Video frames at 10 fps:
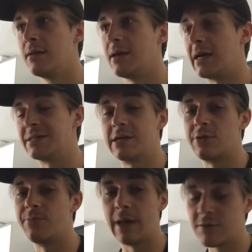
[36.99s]
a
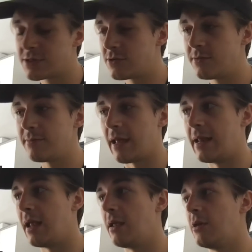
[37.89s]
certain milestone and
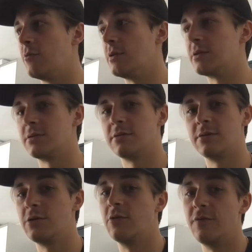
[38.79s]
then he would,
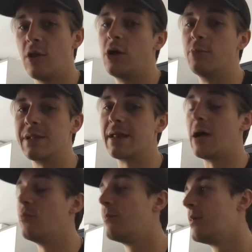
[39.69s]
follow up with an album.